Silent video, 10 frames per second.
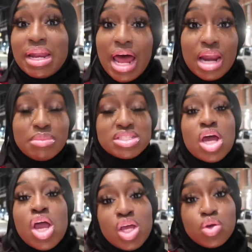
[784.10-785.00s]
anonymous
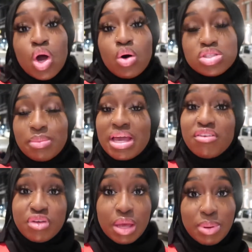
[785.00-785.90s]
you could also make
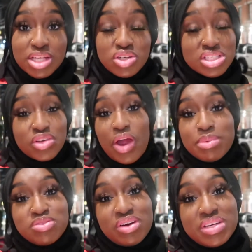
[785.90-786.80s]
a fake page on
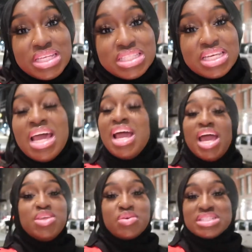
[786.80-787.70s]
instagram it's very easy
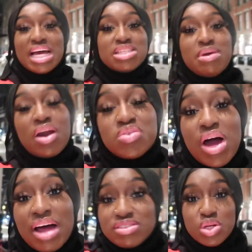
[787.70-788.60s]
and you can text me i don't know
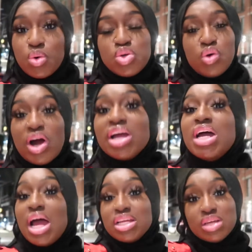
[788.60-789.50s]
how to know who you are
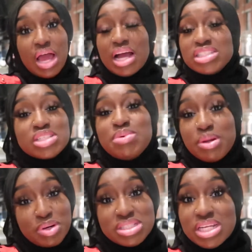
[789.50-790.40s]
i could just be
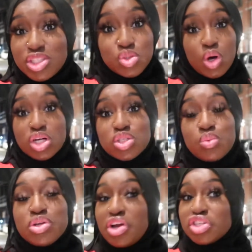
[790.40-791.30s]
the person that you talk to
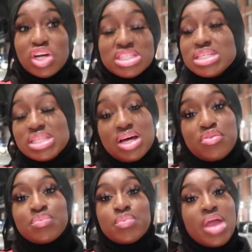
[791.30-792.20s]
when you're stressed and
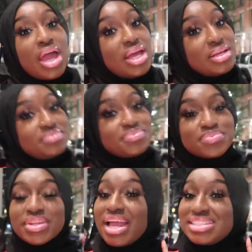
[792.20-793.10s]

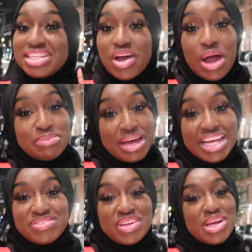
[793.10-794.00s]
stuff see y'all in my
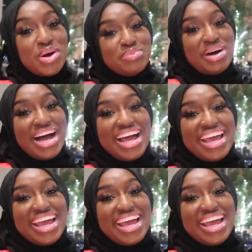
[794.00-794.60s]
next video bye